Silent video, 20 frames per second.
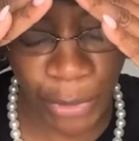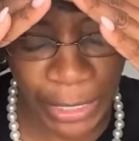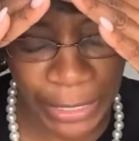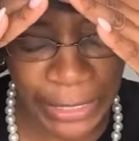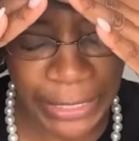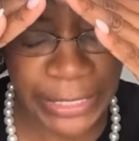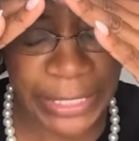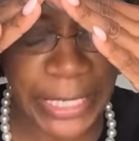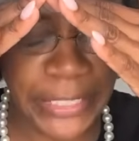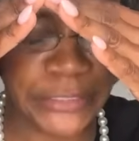
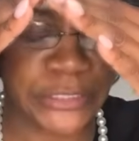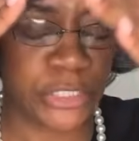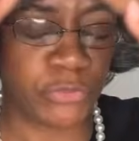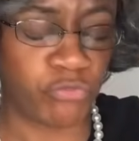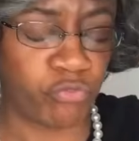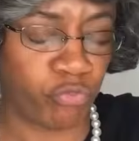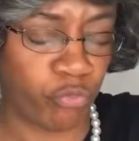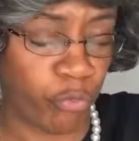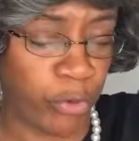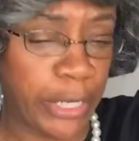really need
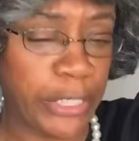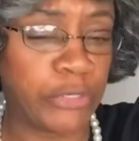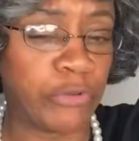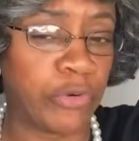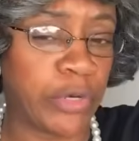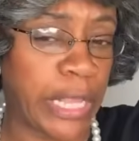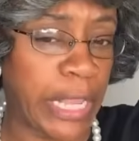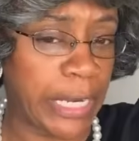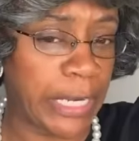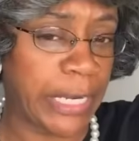to
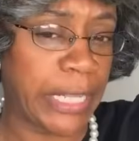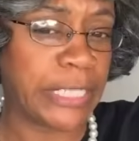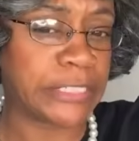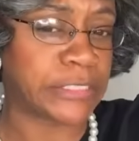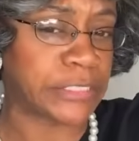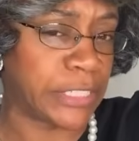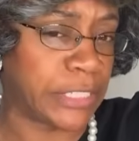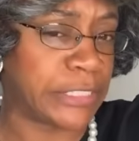redo that list,